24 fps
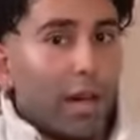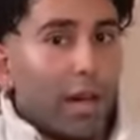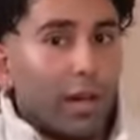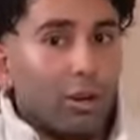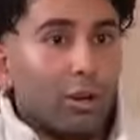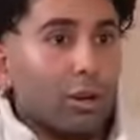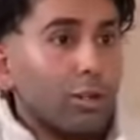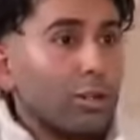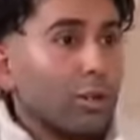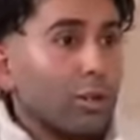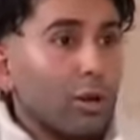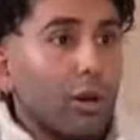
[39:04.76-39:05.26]
I
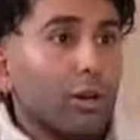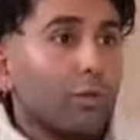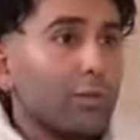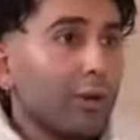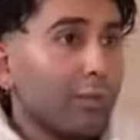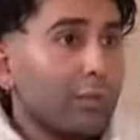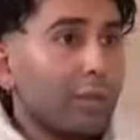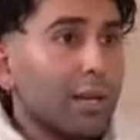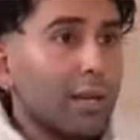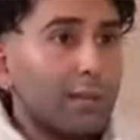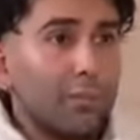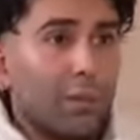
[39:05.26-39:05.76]
got the call
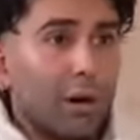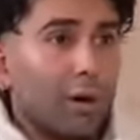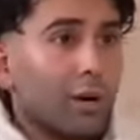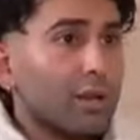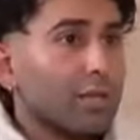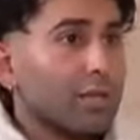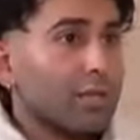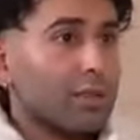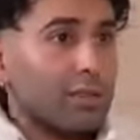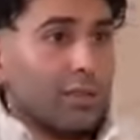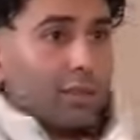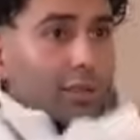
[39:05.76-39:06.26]
for Bigg
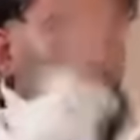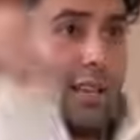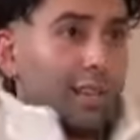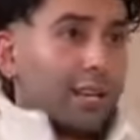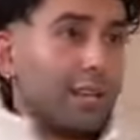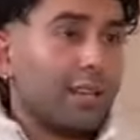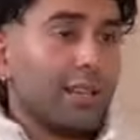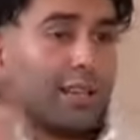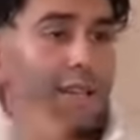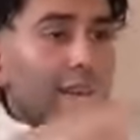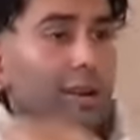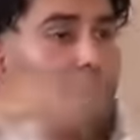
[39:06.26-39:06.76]
Boss
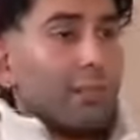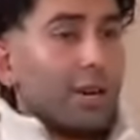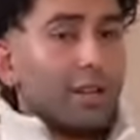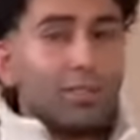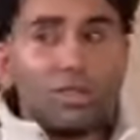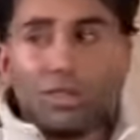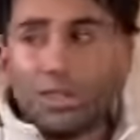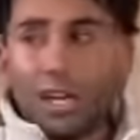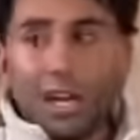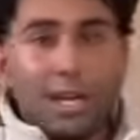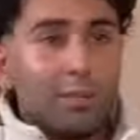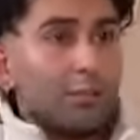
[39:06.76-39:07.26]
and I didn't have
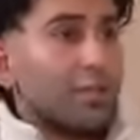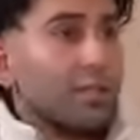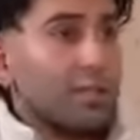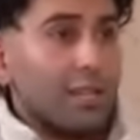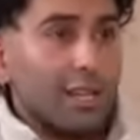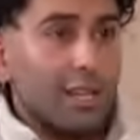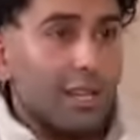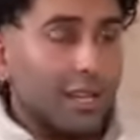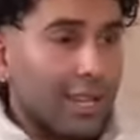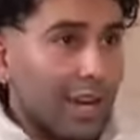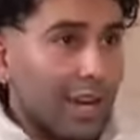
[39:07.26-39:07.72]
much time to say